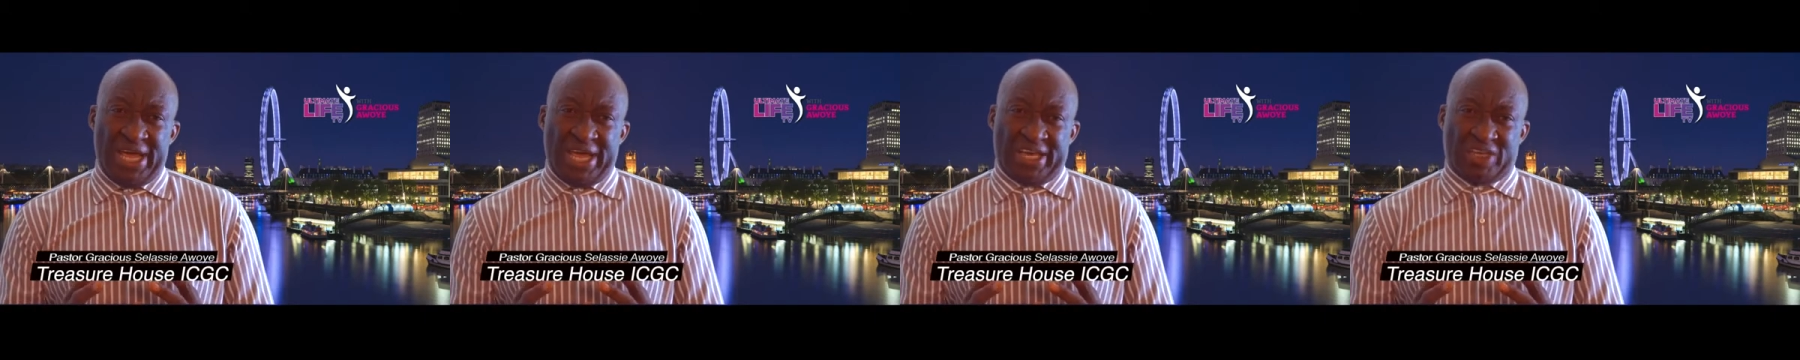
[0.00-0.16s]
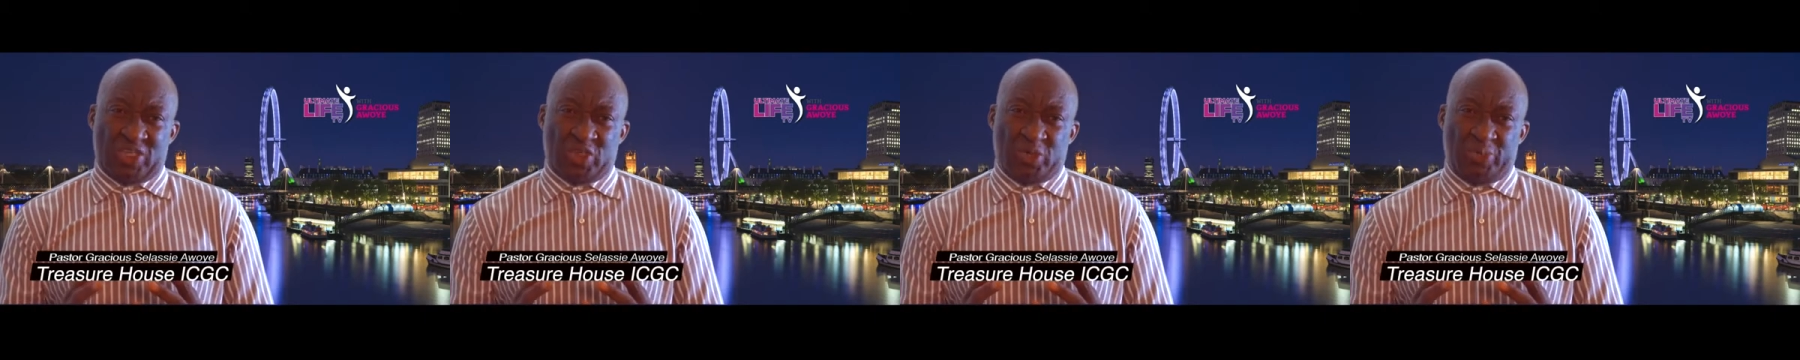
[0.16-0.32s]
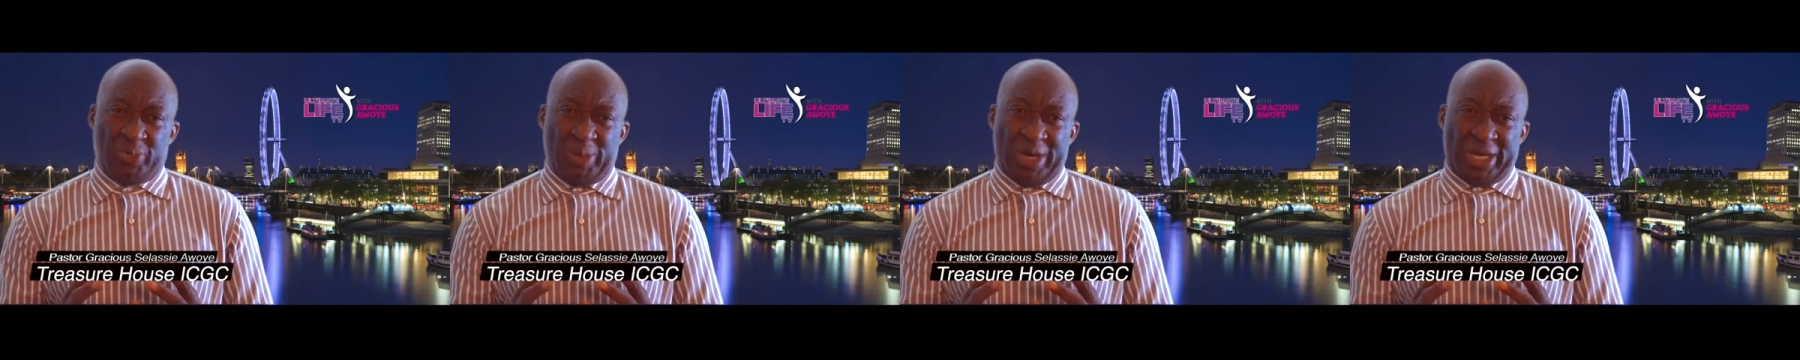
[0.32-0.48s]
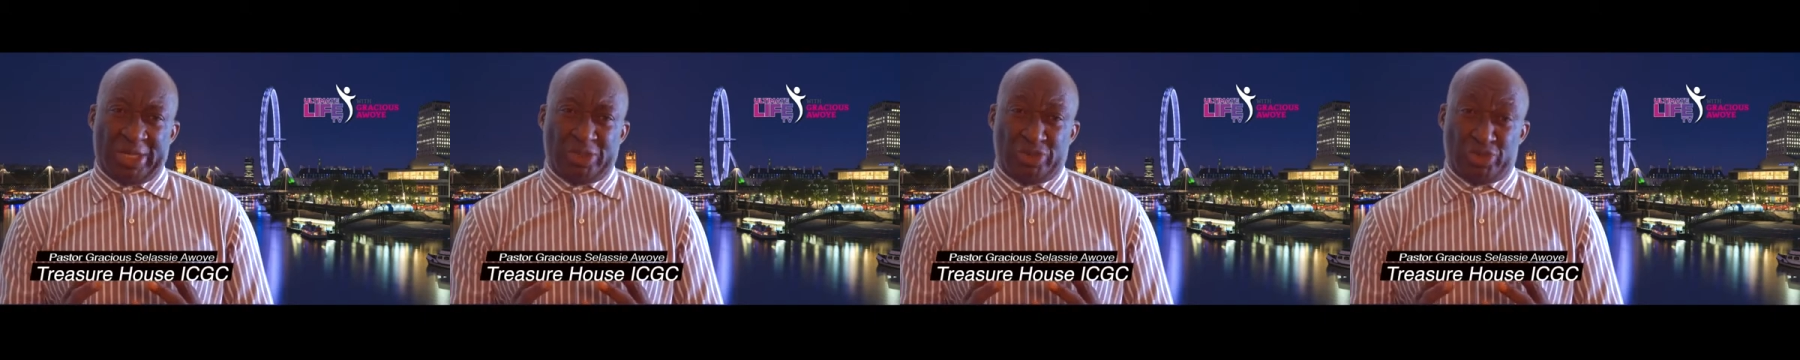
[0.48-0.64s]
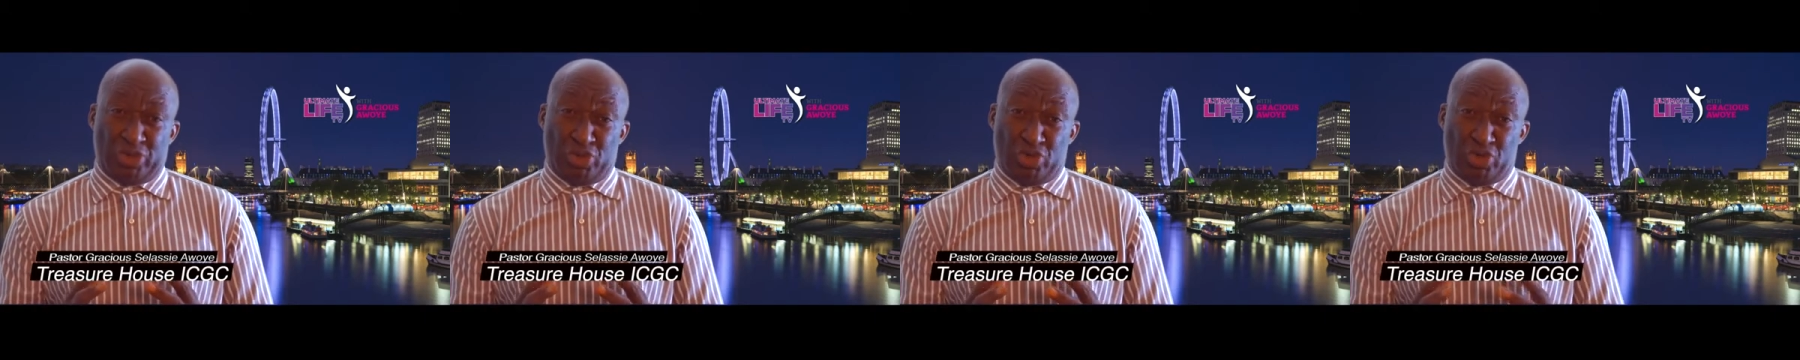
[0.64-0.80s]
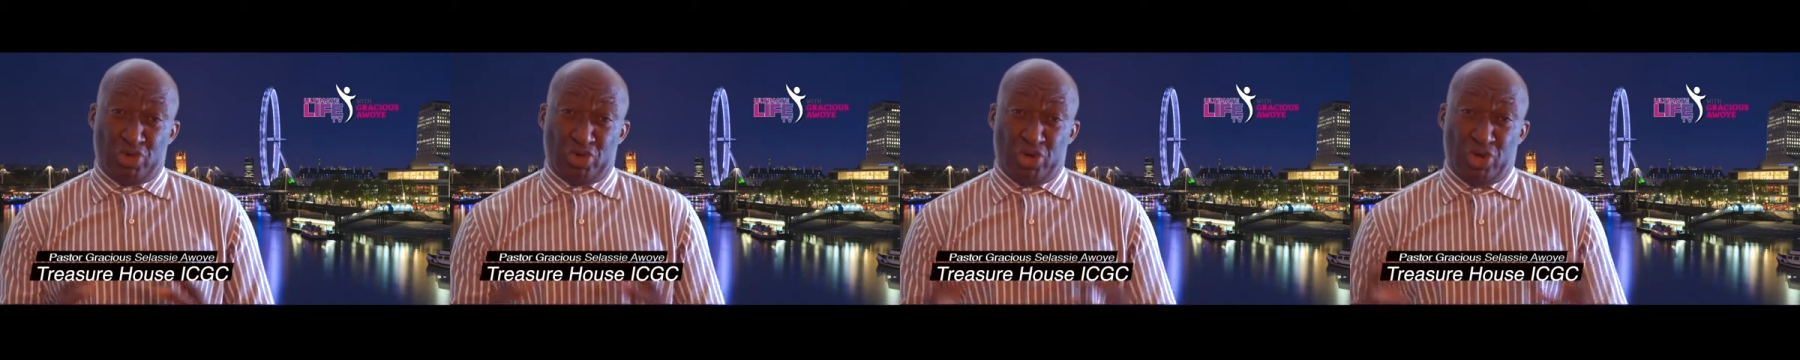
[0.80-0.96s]
expect
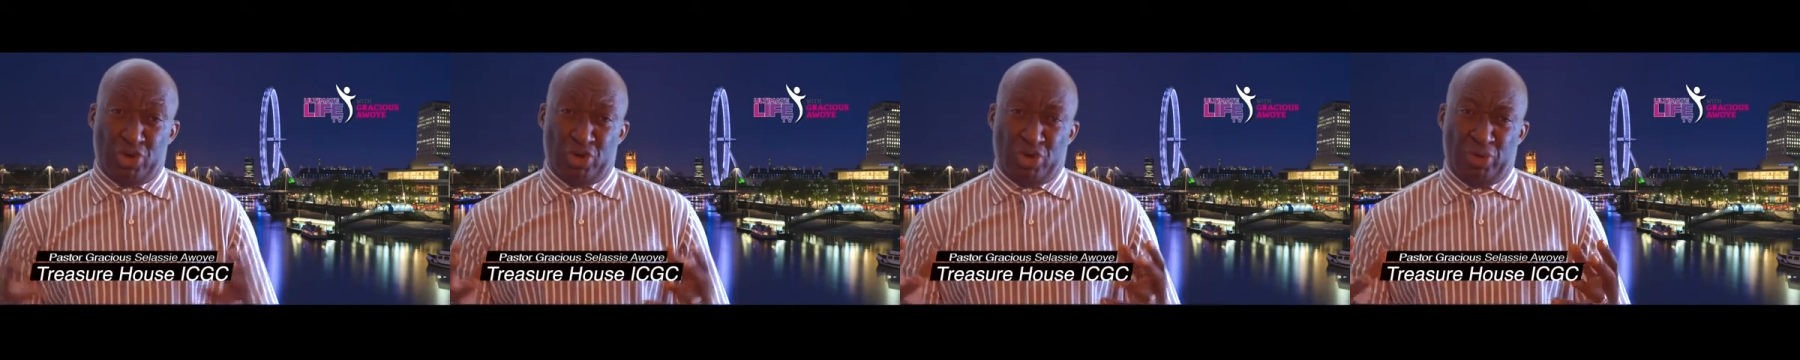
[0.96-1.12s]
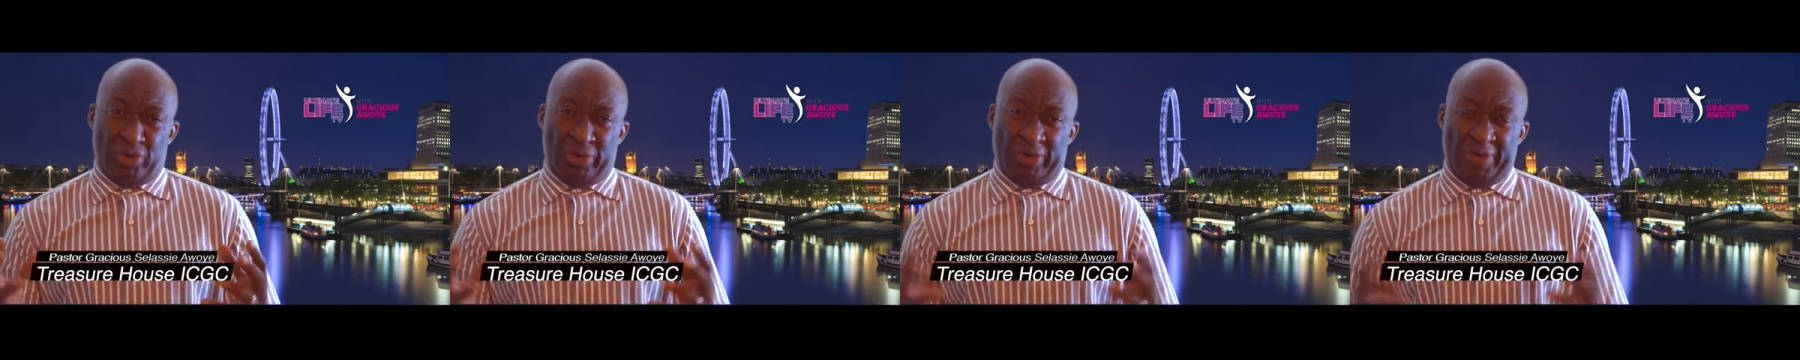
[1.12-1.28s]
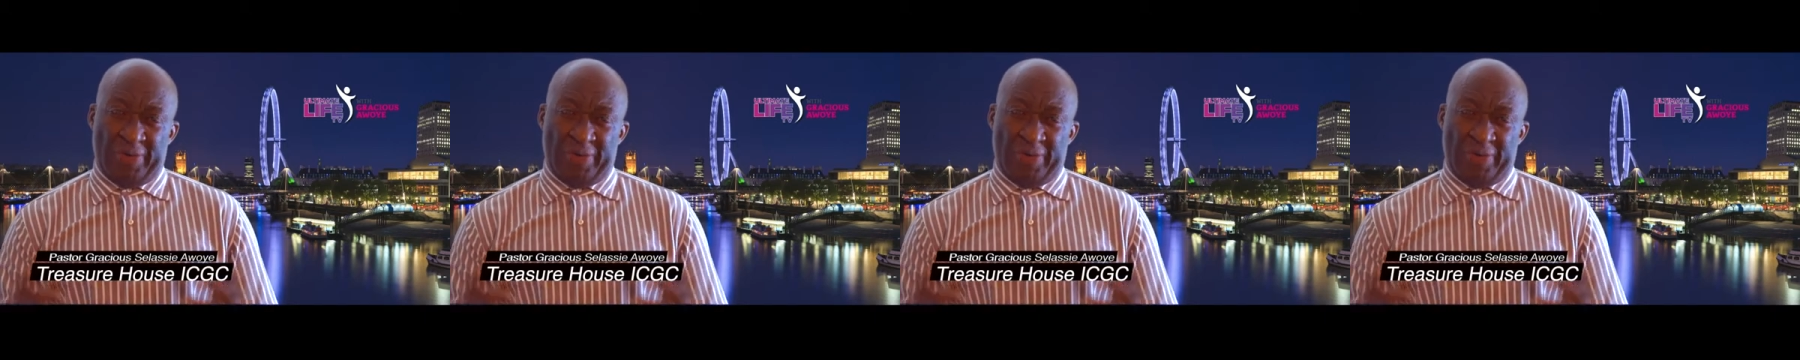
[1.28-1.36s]
to grow,